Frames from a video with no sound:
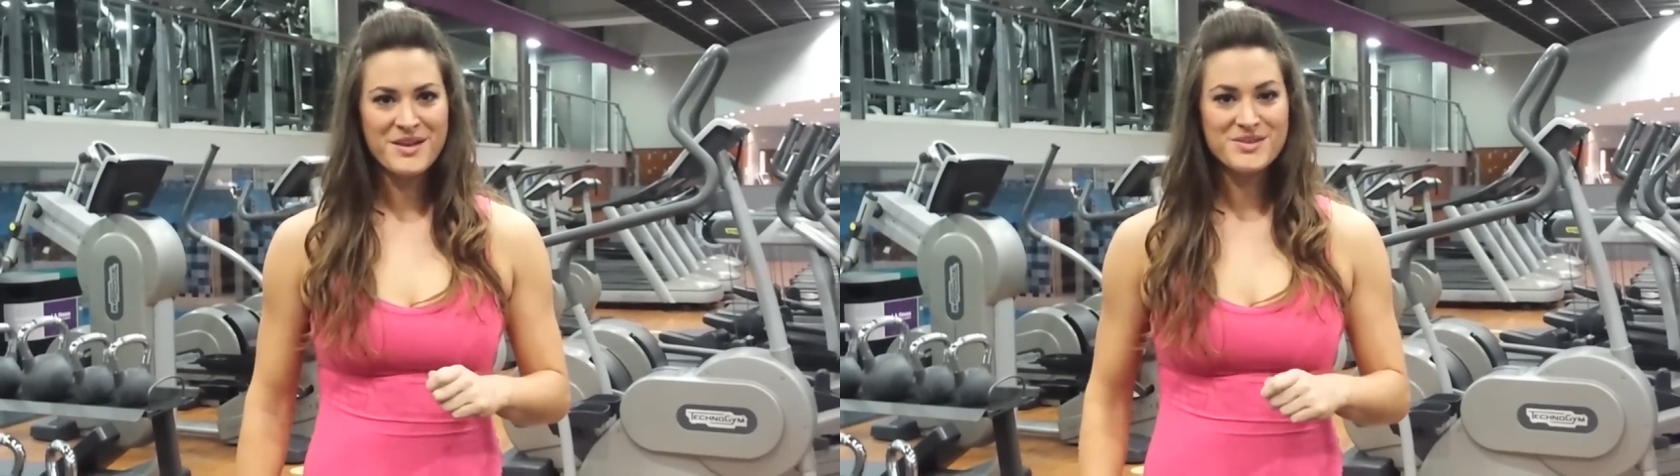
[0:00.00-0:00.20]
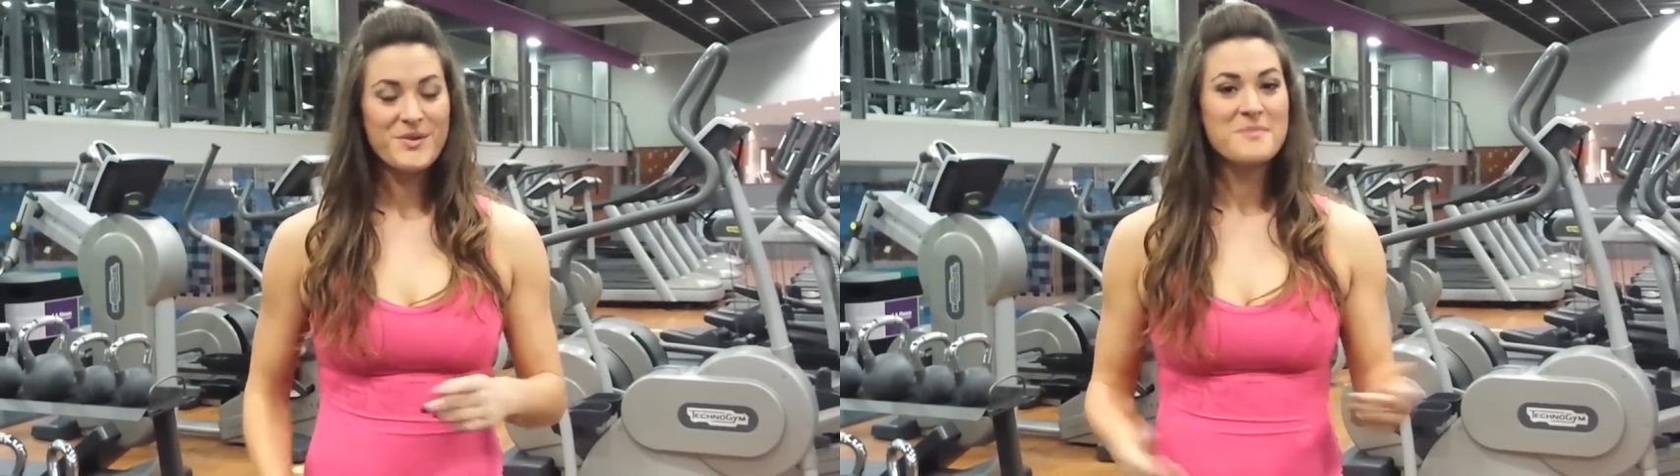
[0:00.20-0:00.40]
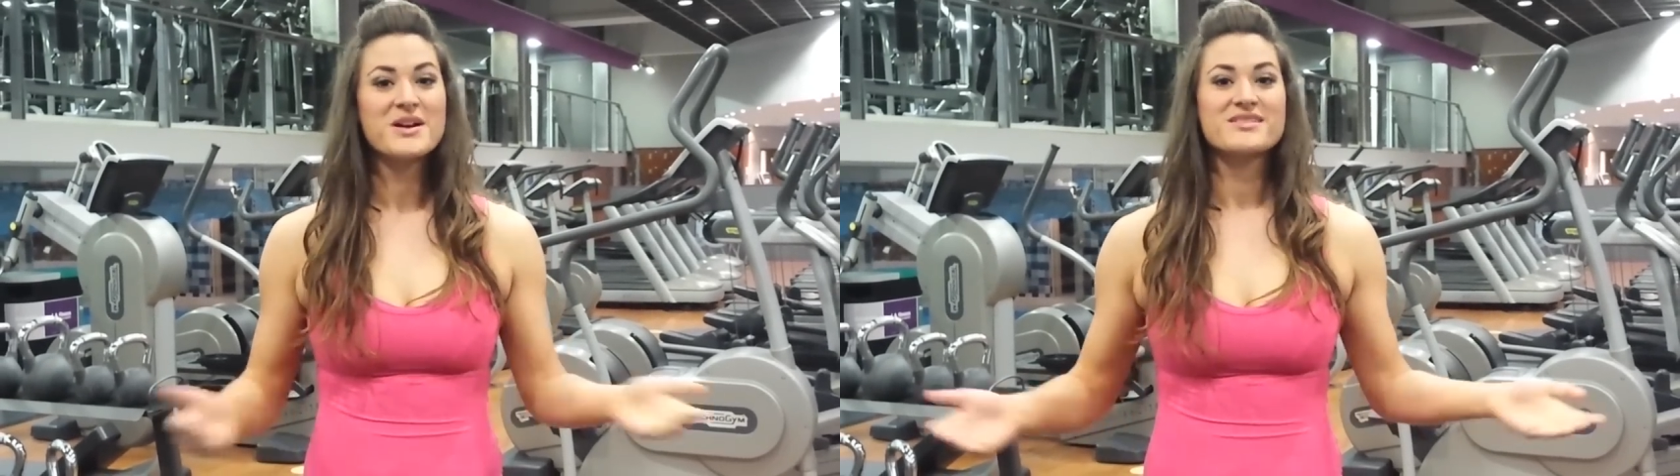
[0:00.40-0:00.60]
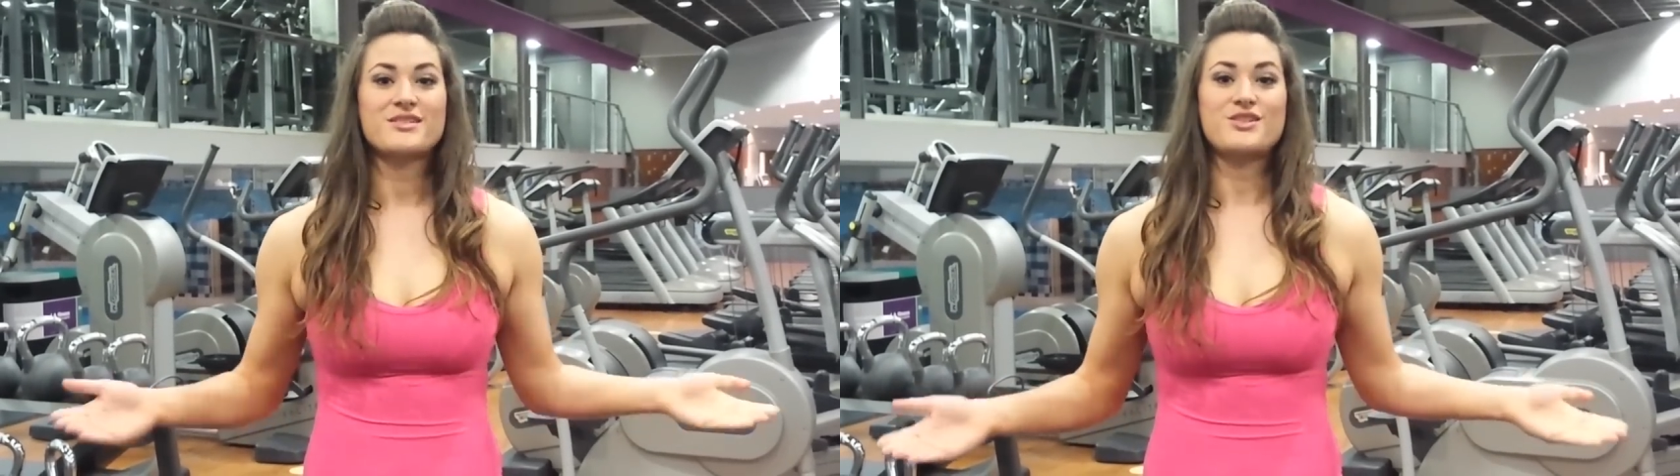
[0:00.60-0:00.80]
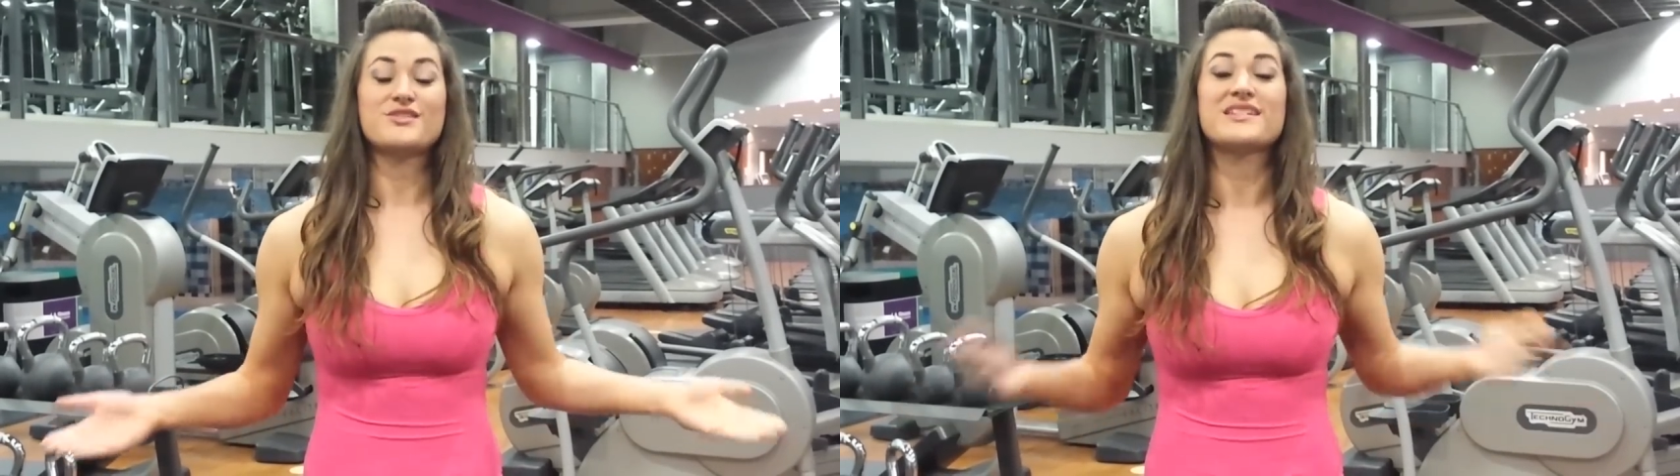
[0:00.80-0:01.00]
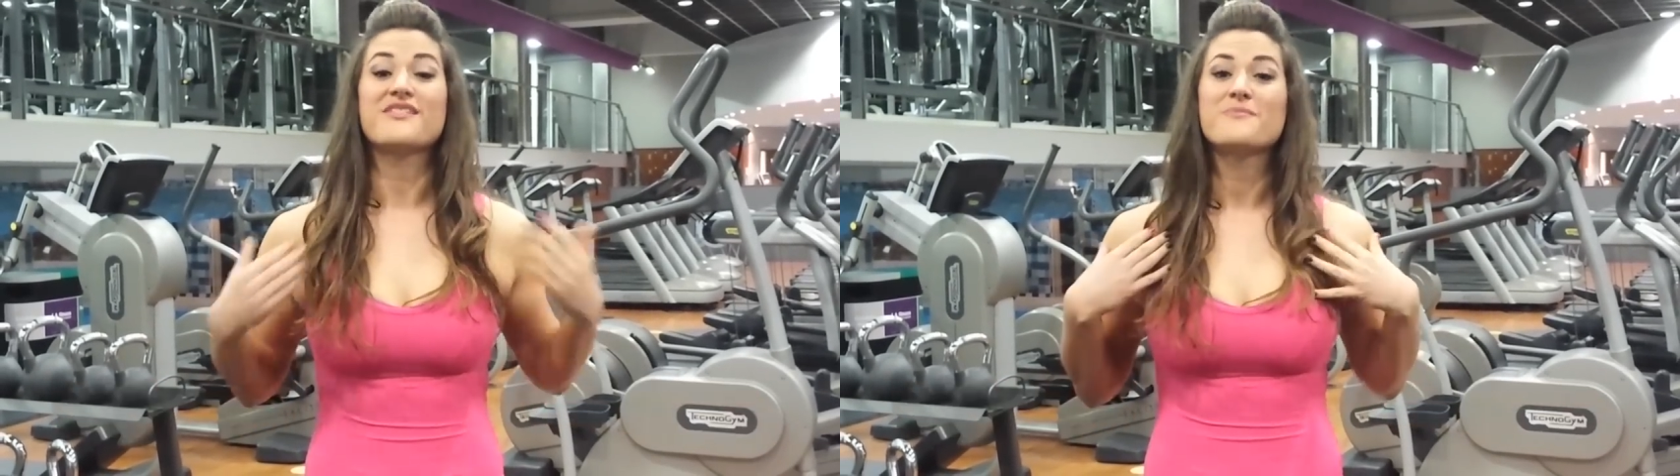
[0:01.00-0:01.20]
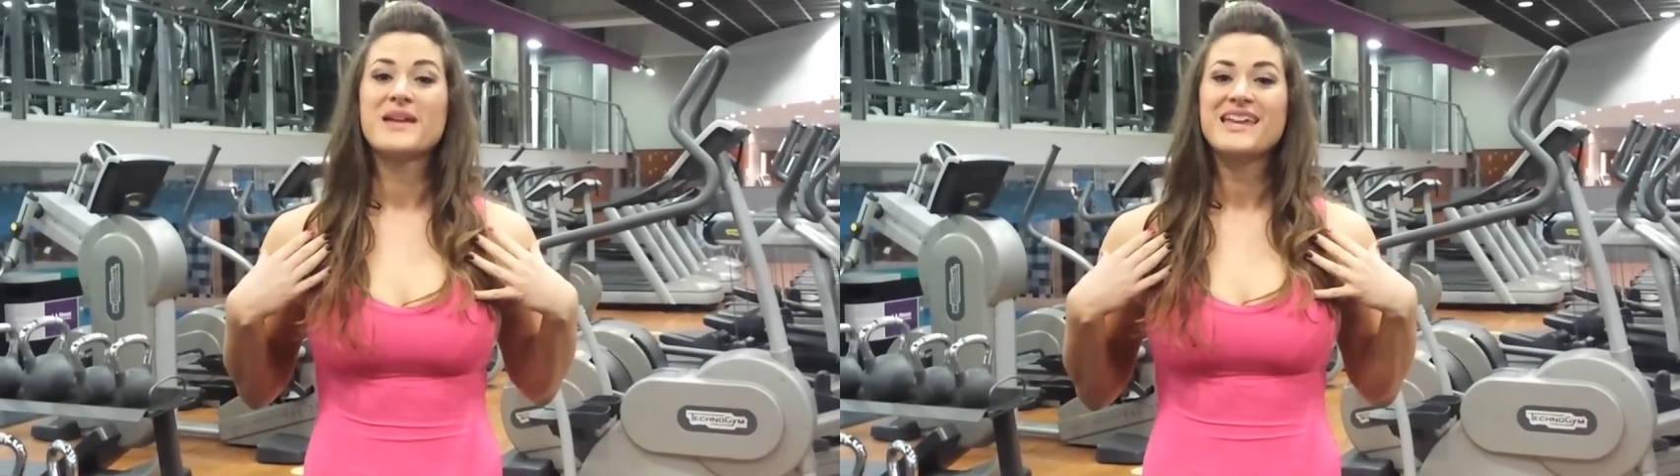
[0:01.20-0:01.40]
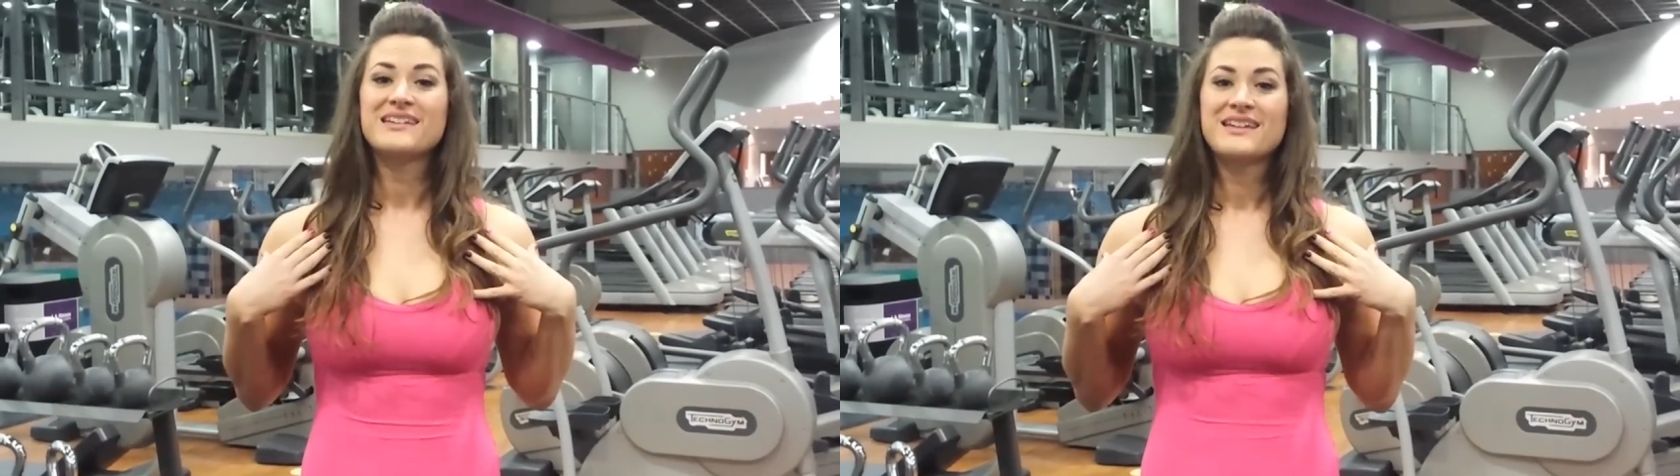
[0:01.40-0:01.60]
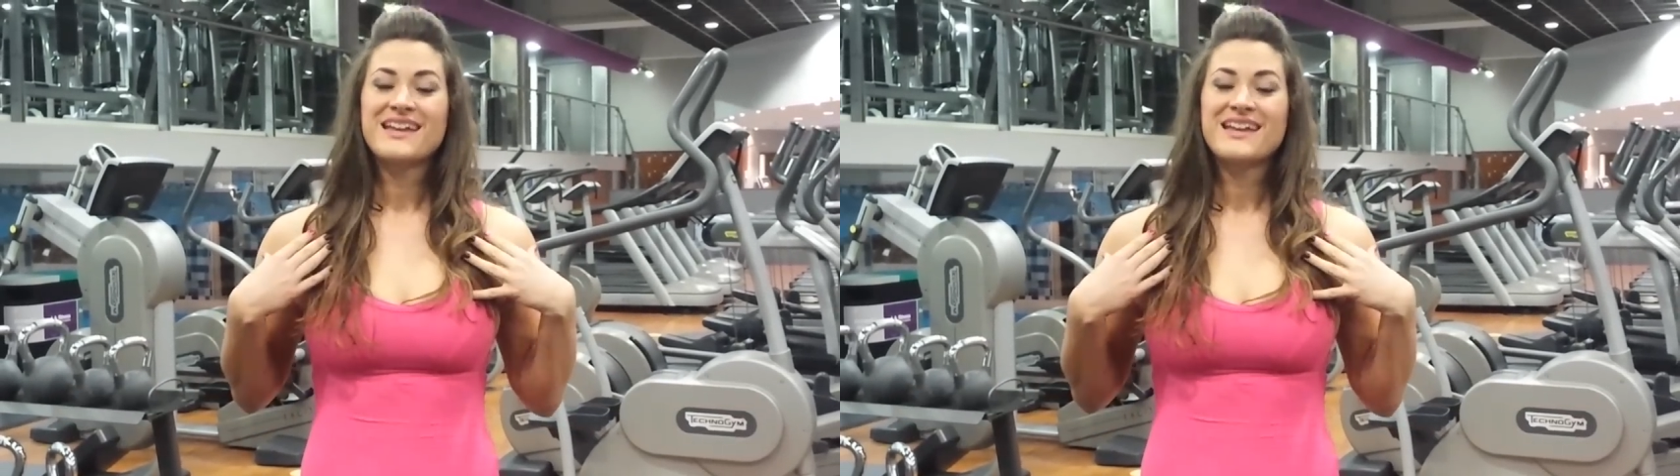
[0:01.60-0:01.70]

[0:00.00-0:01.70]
So I'm asking you to give me,